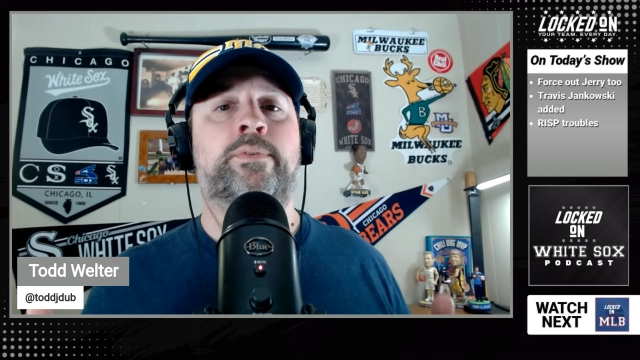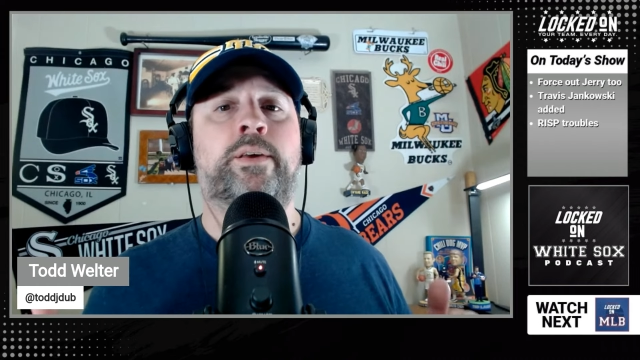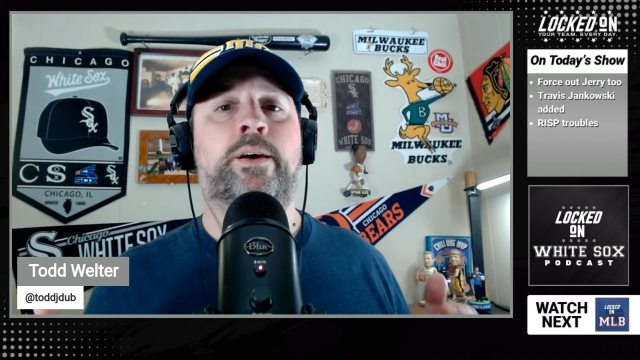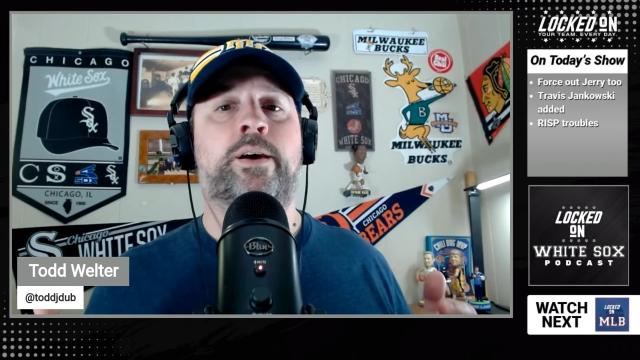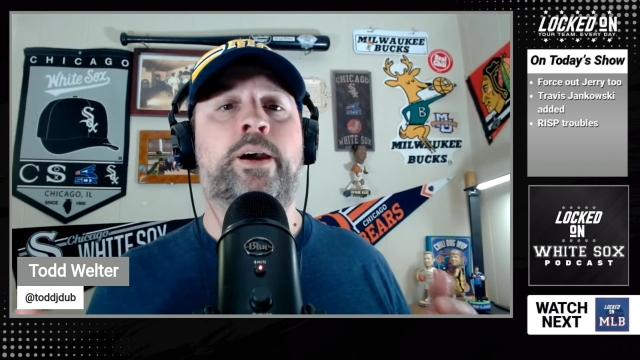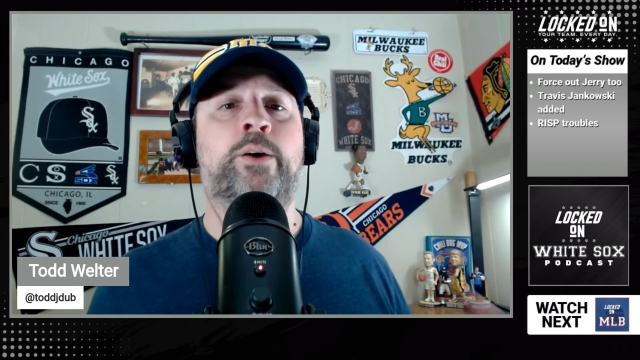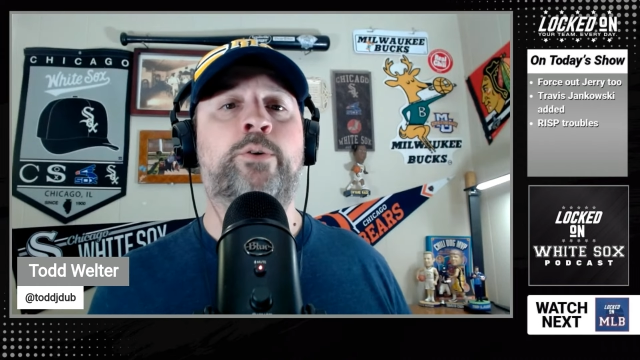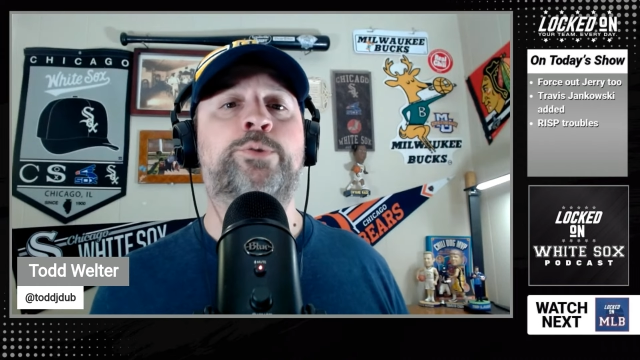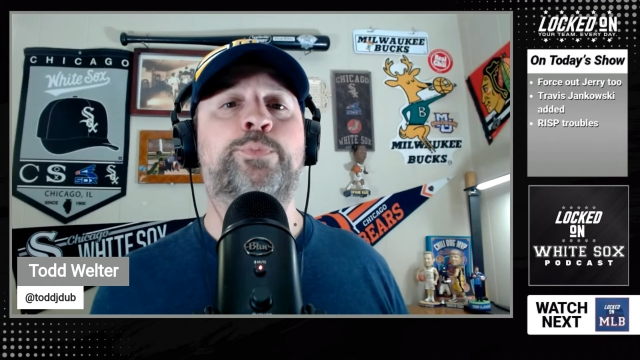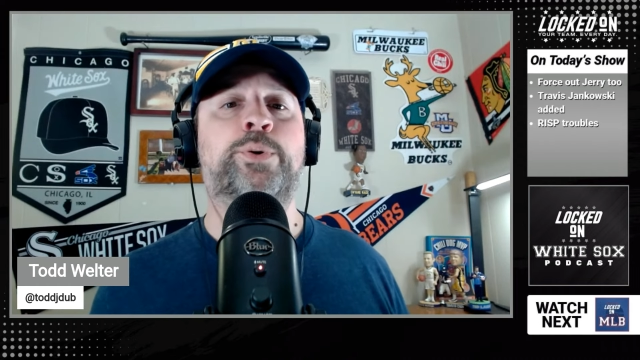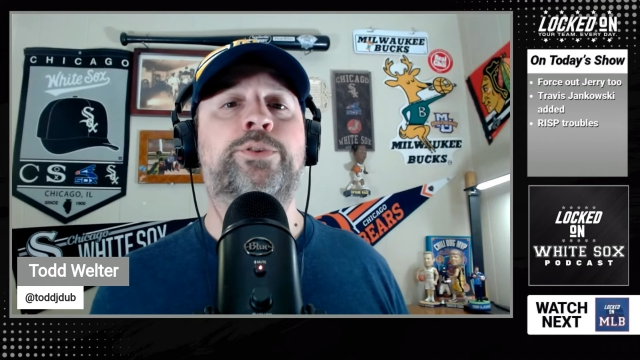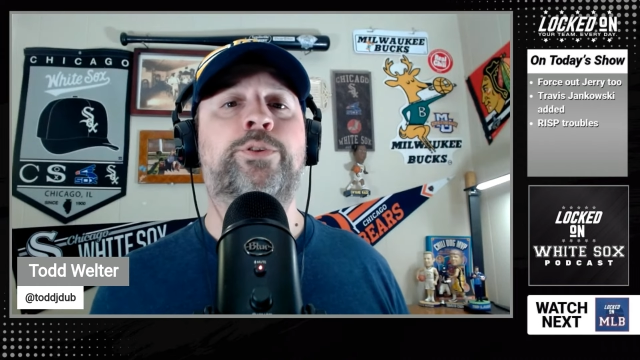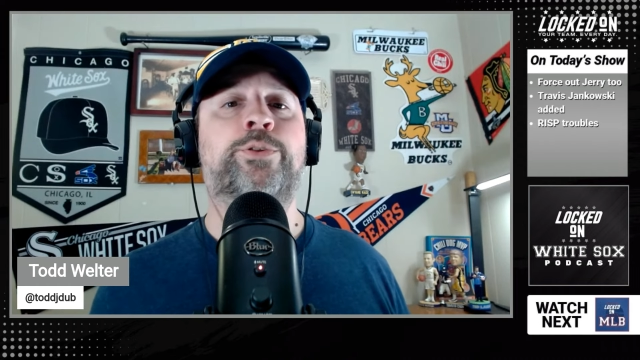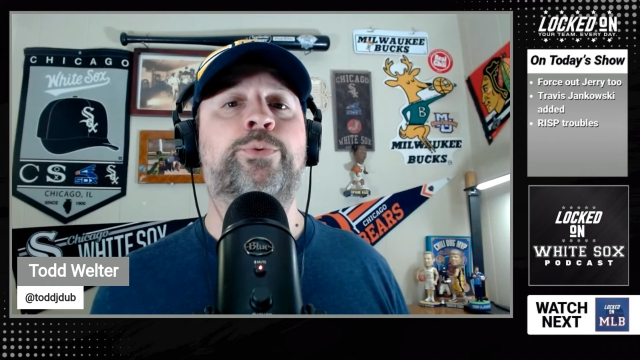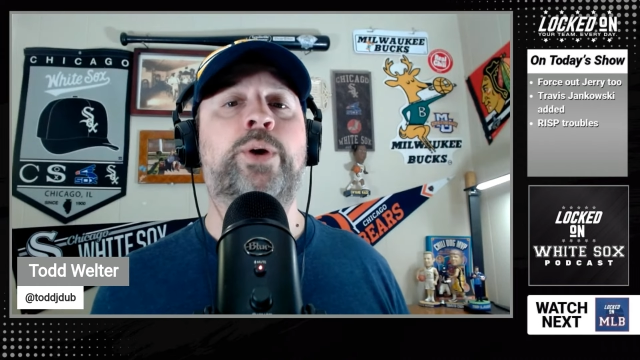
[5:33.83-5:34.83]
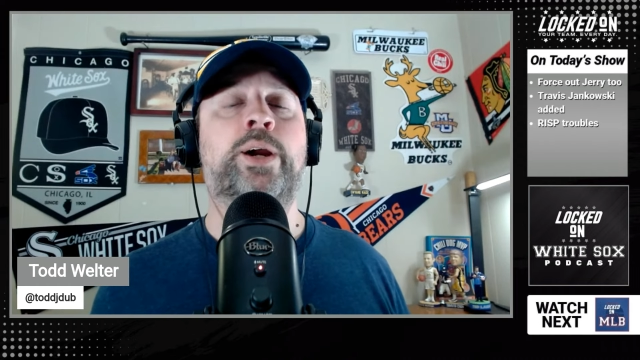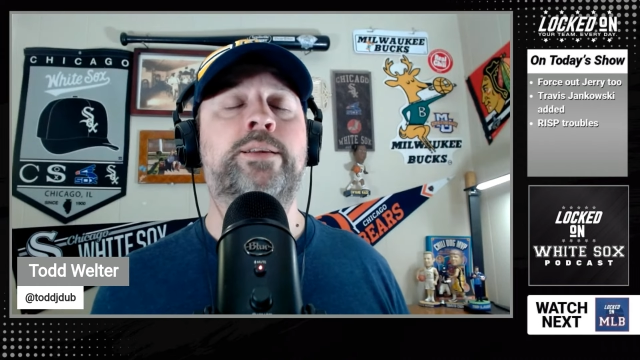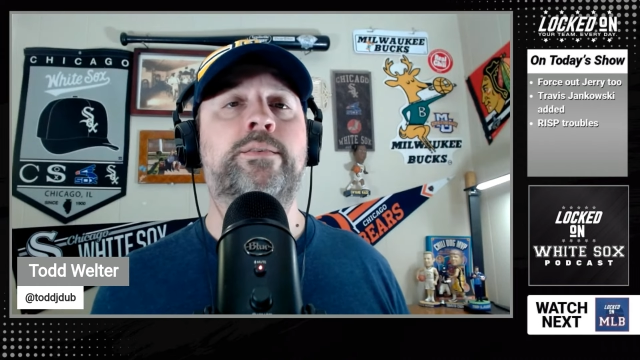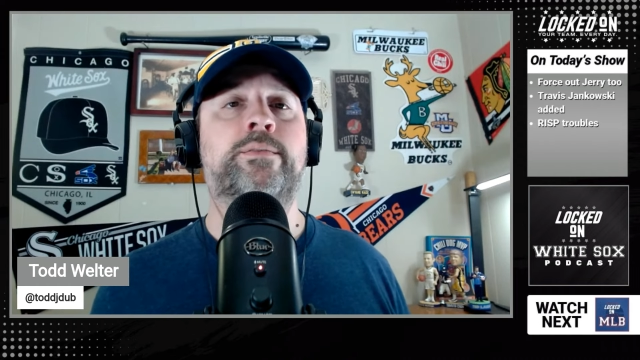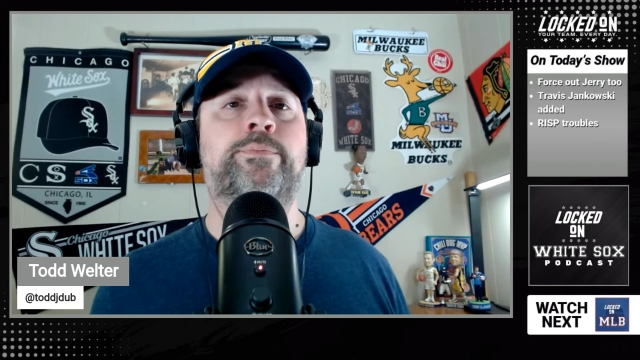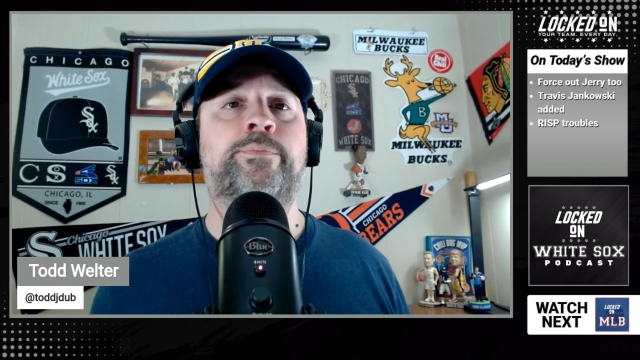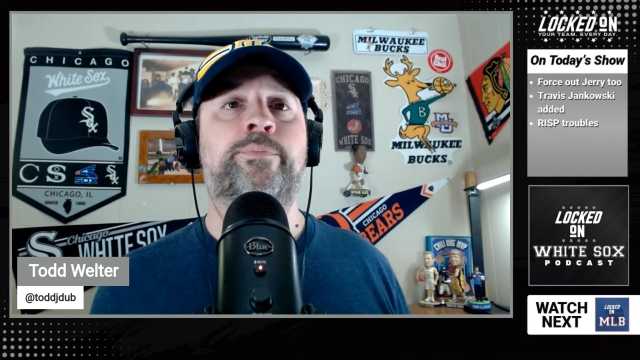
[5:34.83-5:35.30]
I always put the
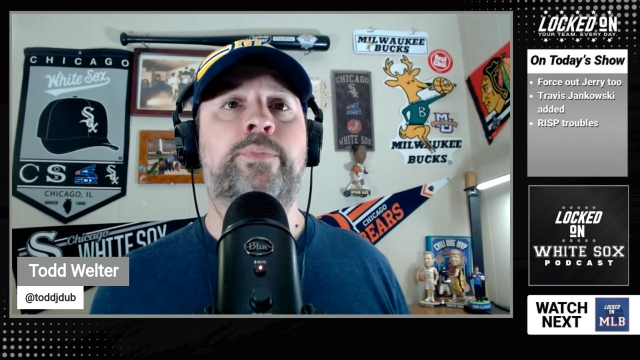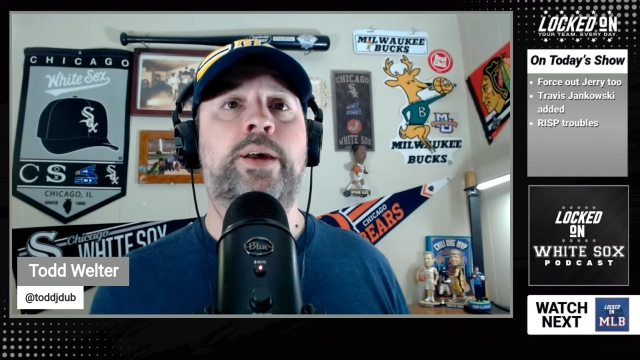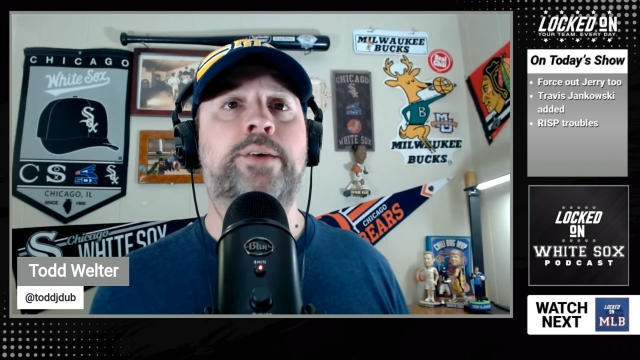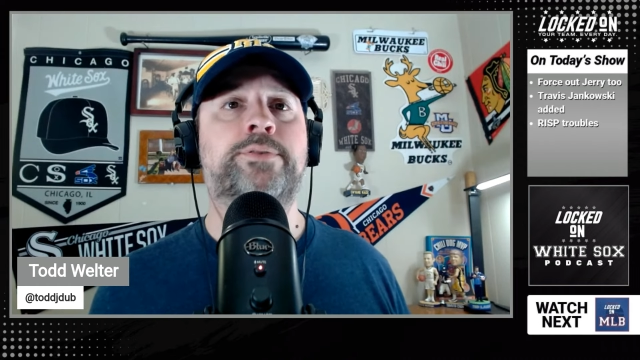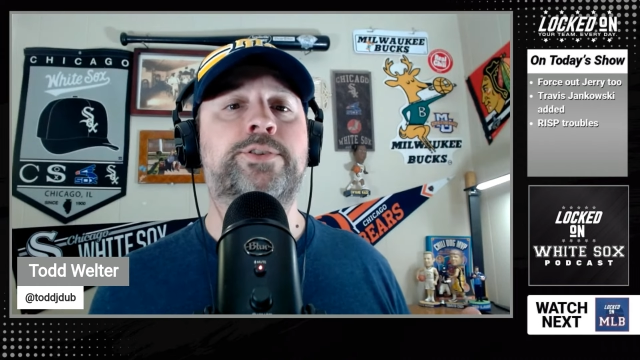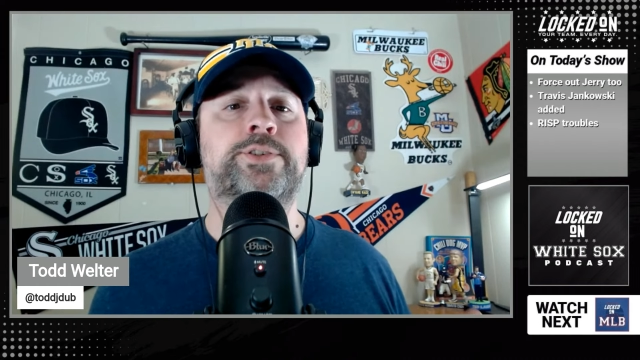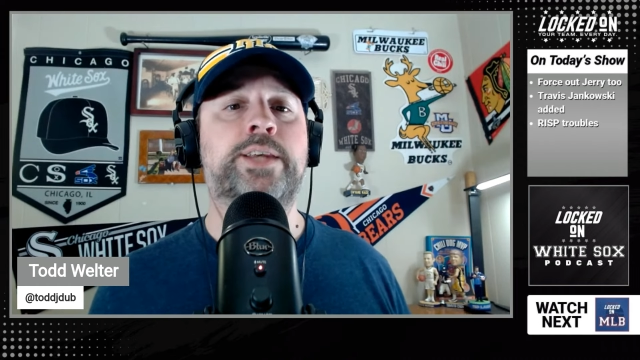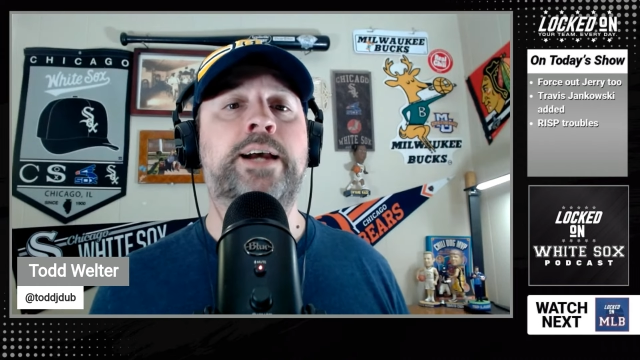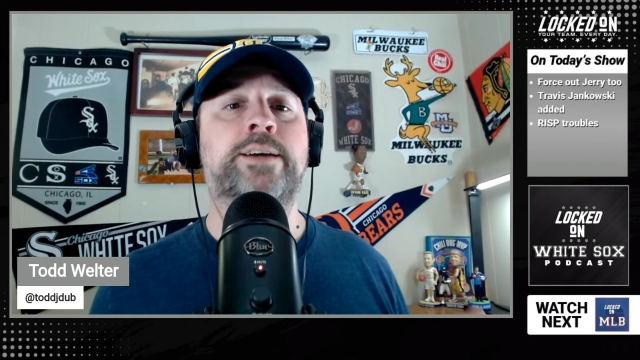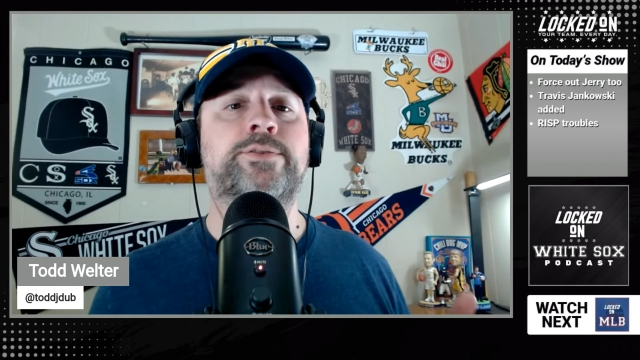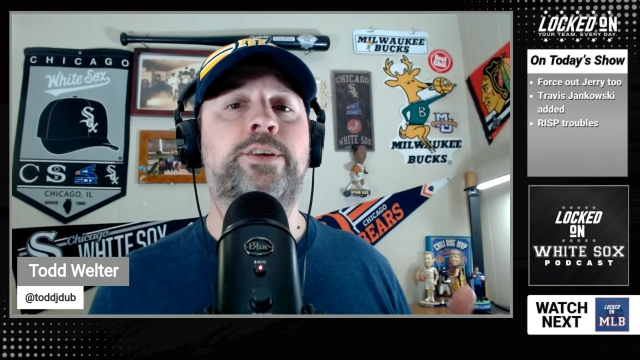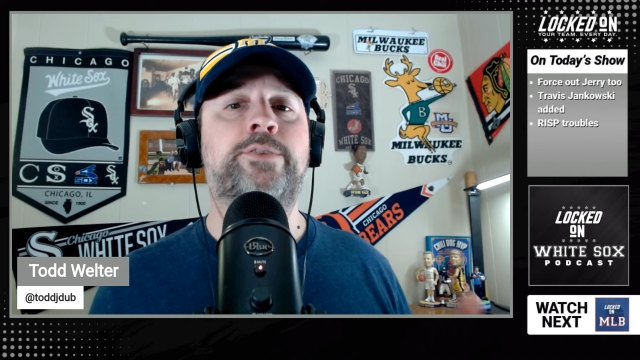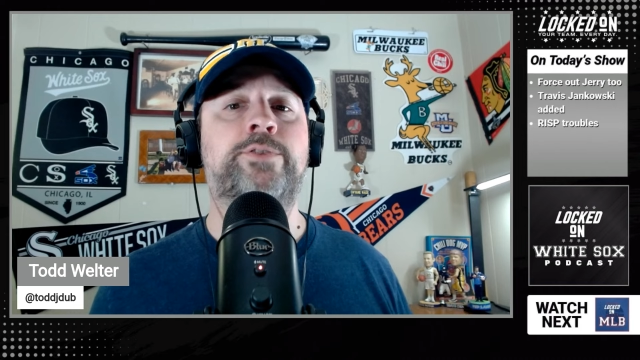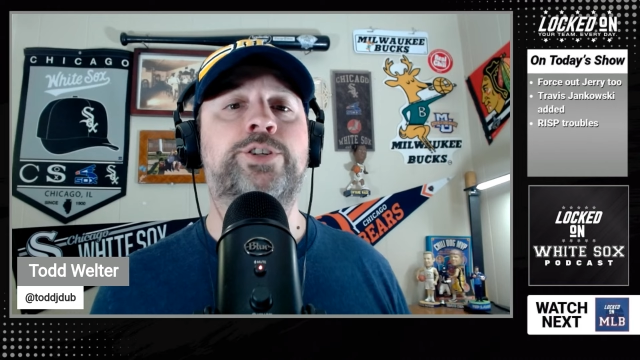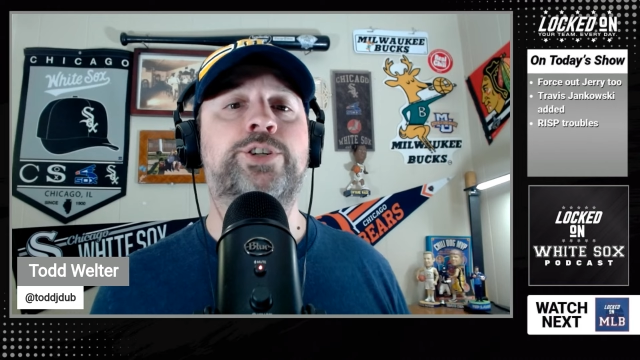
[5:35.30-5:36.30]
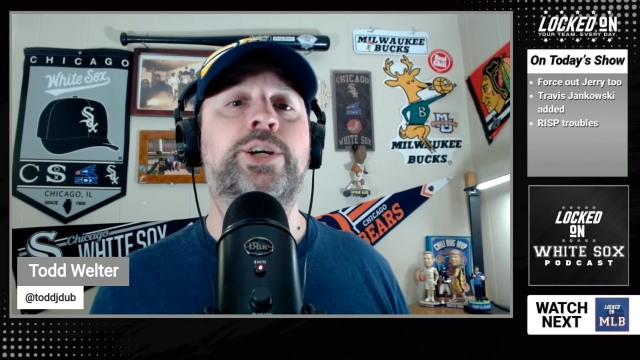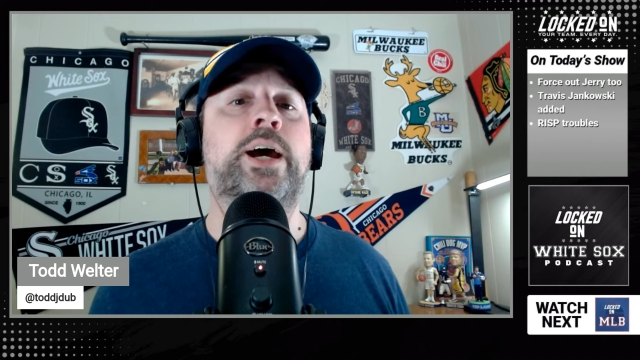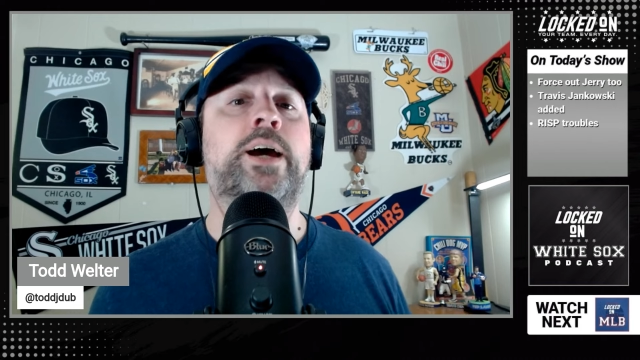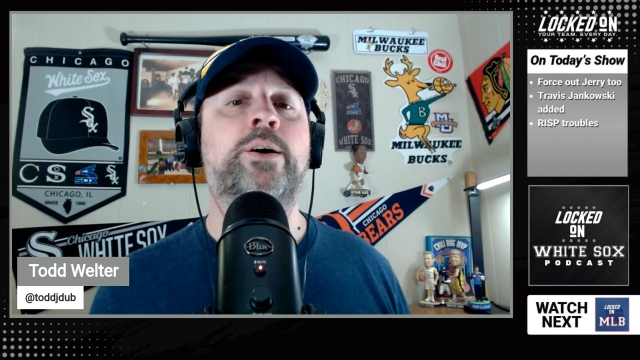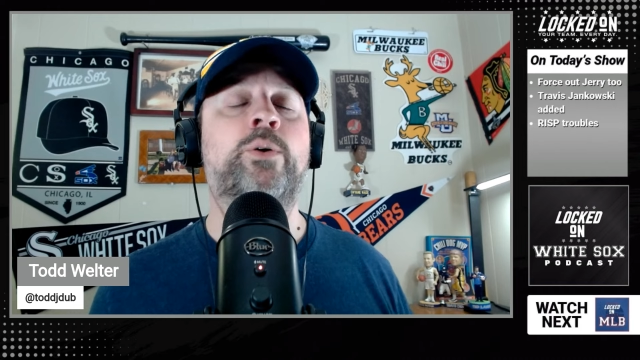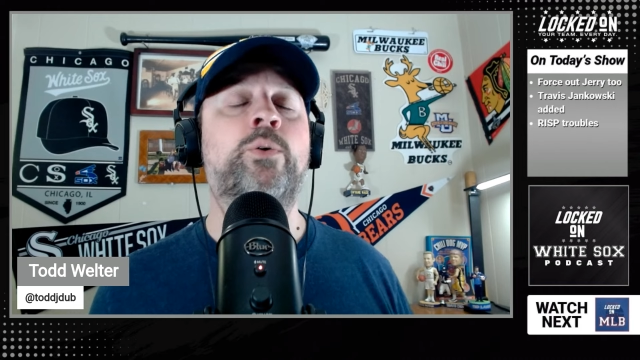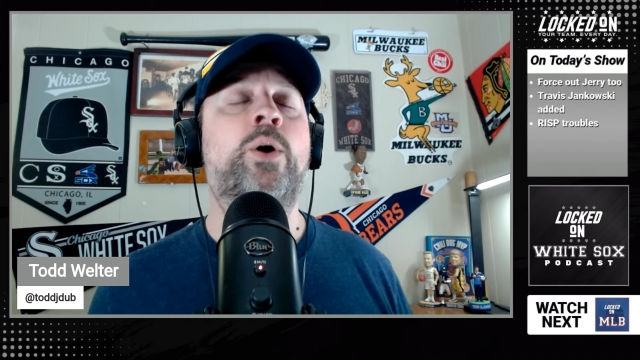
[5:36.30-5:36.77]
threat at the Sox leaving
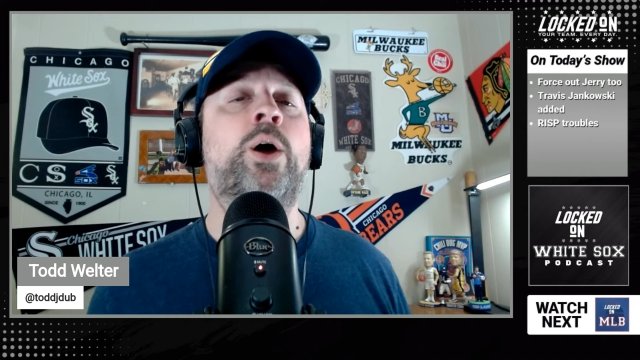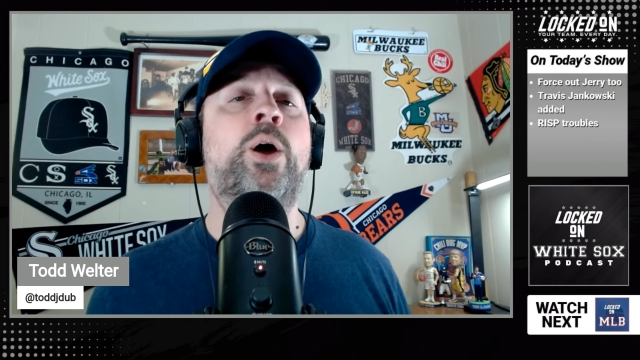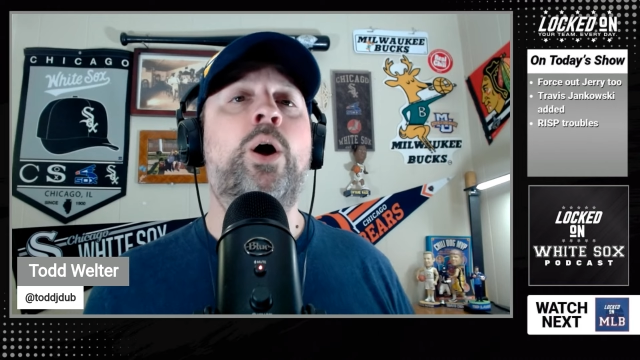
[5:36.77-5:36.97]
Chicago